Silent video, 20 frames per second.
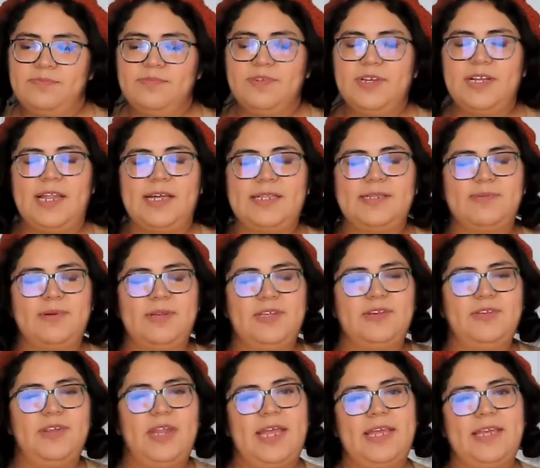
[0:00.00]
realize what
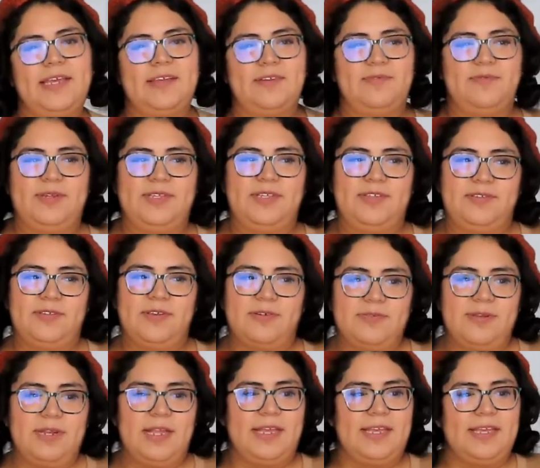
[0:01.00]
you like and what you
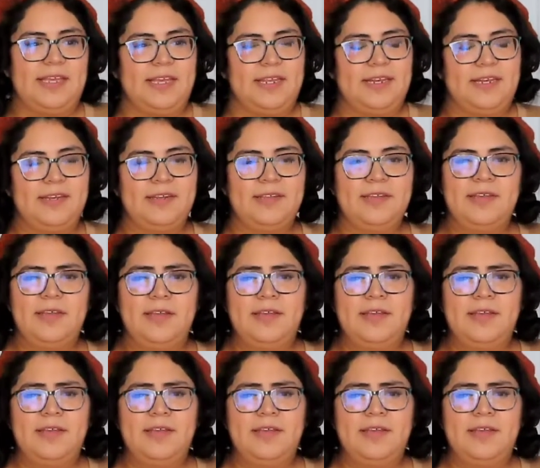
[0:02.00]
don't like, and